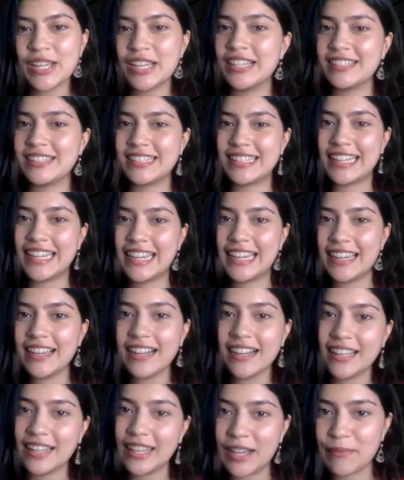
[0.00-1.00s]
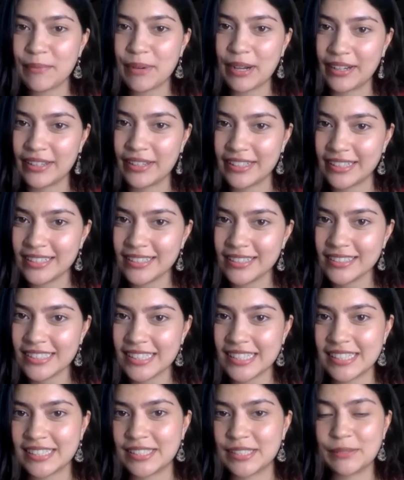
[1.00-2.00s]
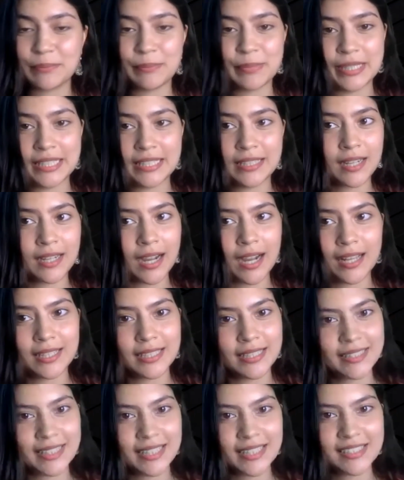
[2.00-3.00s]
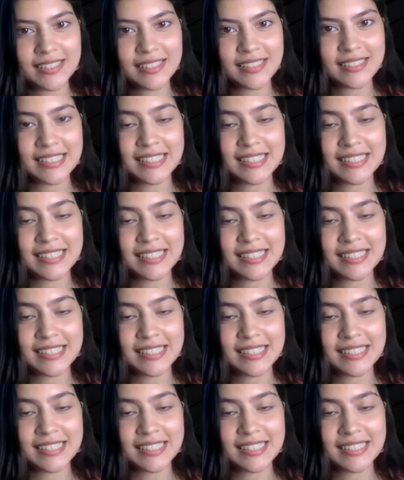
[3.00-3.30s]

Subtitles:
Is it A, Alam Ara? Is it B, Kalidas?